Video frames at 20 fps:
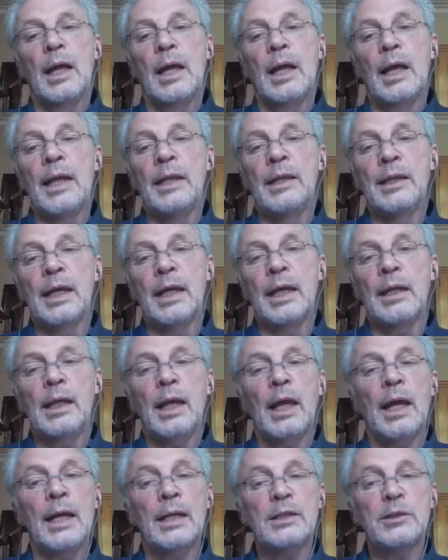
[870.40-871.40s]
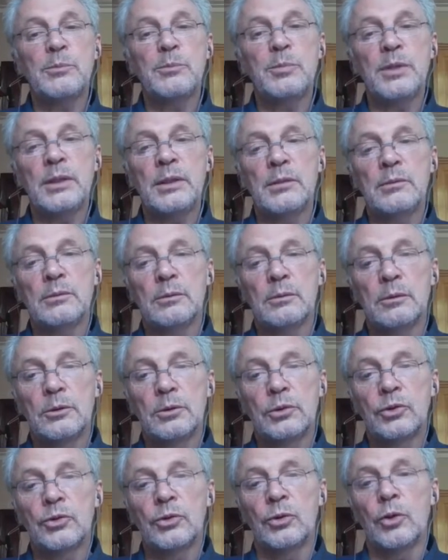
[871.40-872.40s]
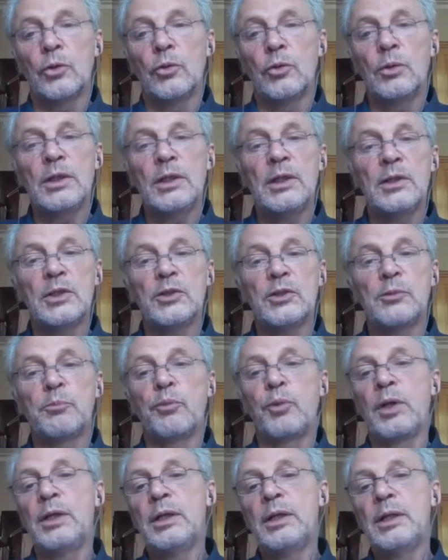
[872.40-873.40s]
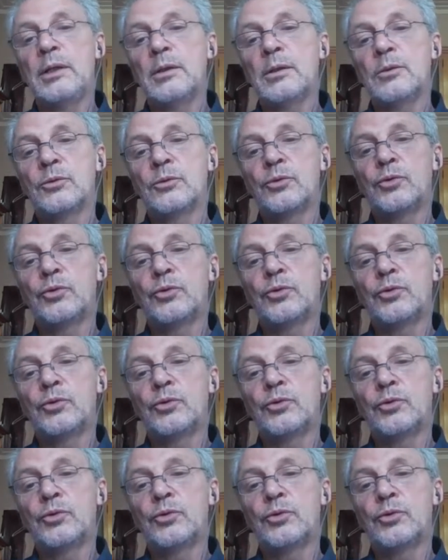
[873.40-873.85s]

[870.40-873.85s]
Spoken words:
and then has been slowly spreading